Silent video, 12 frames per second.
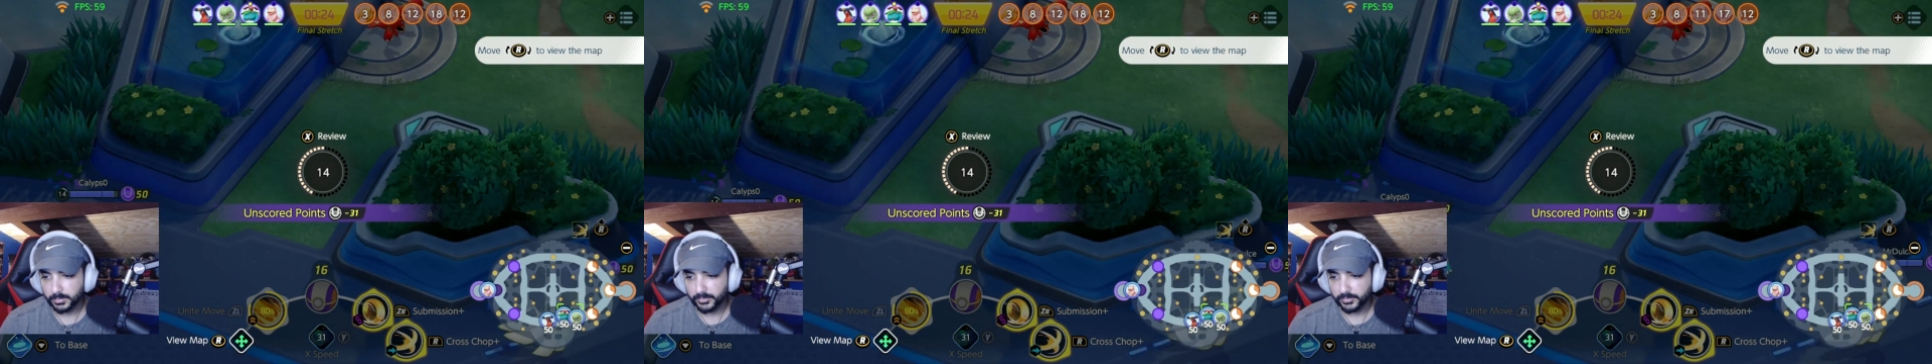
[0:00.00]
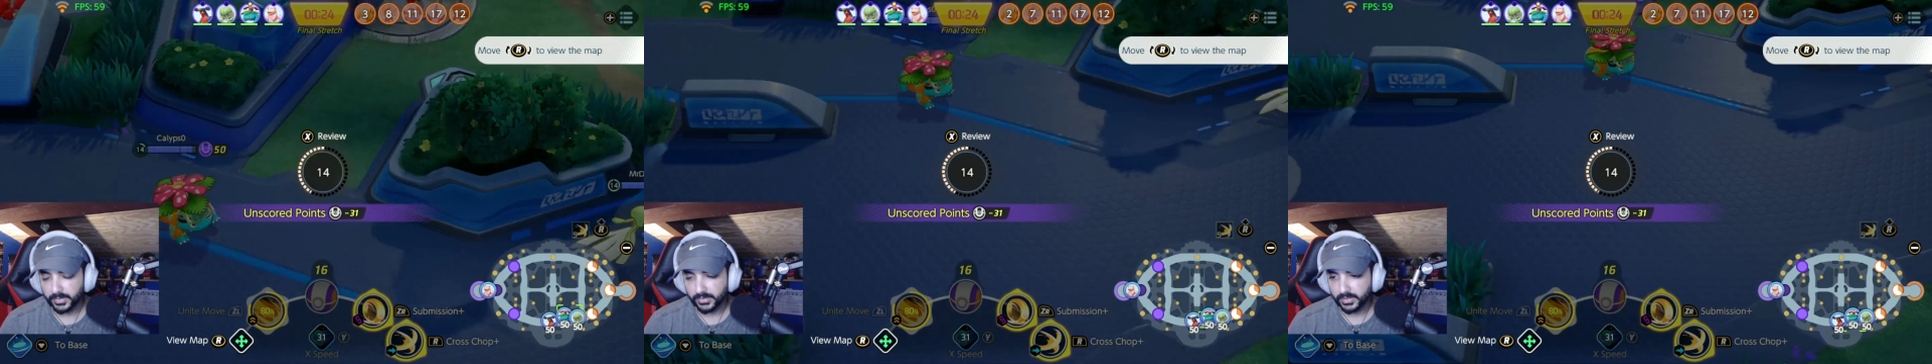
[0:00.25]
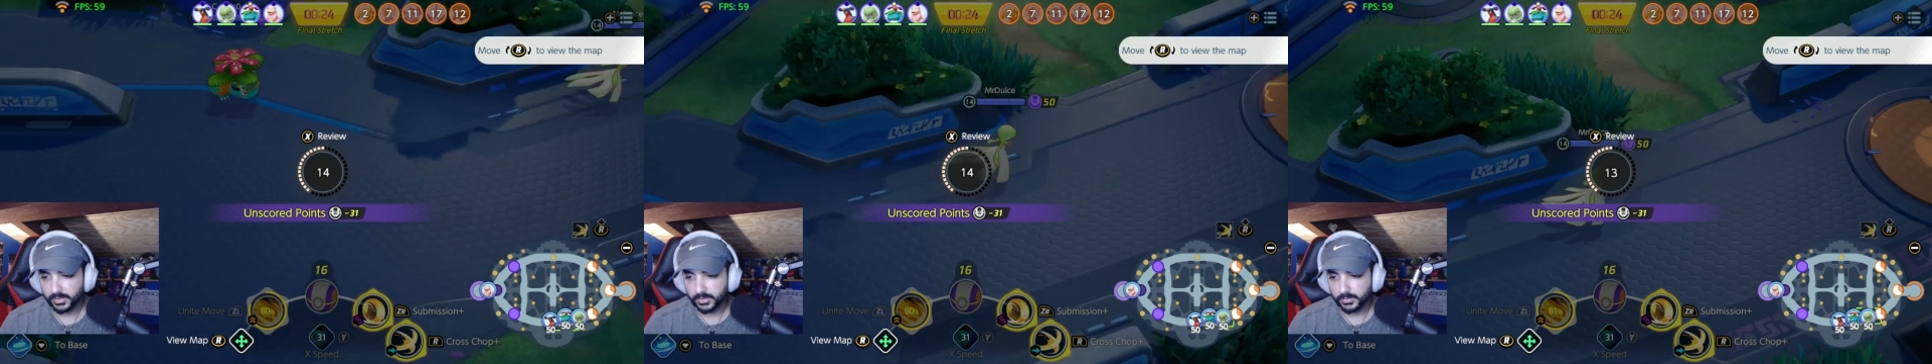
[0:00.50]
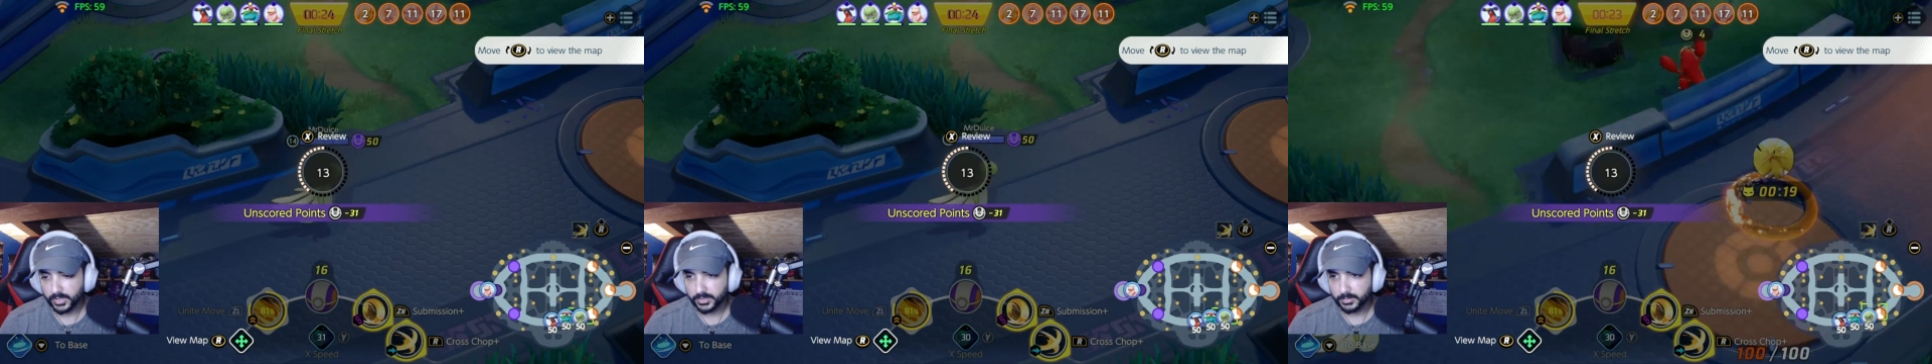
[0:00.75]
both...
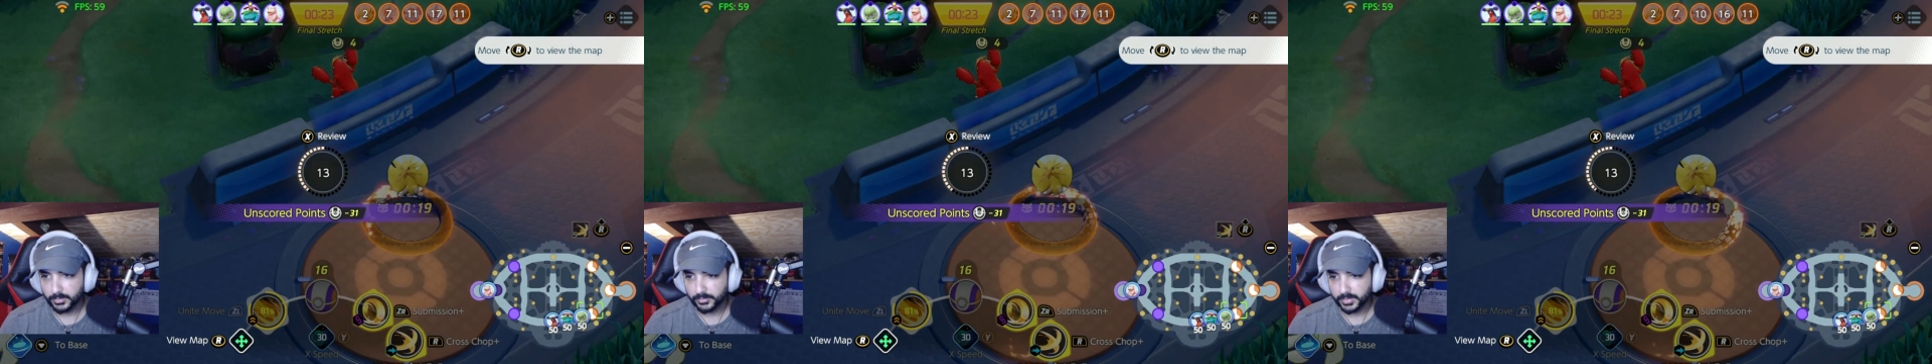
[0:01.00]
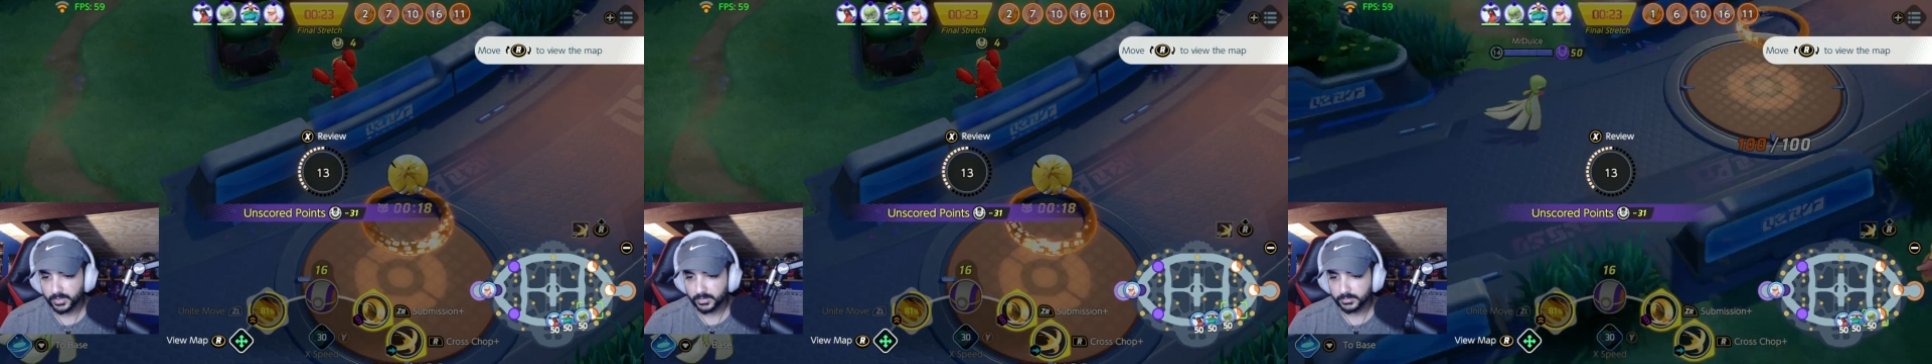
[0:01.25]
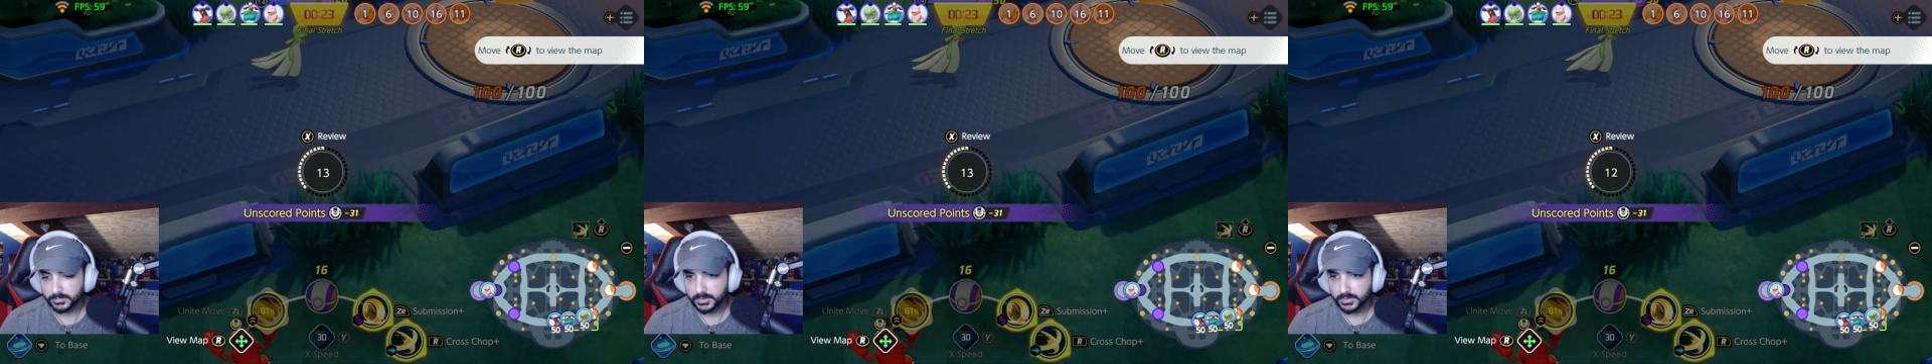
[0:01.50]
Oh, why are they both bottom?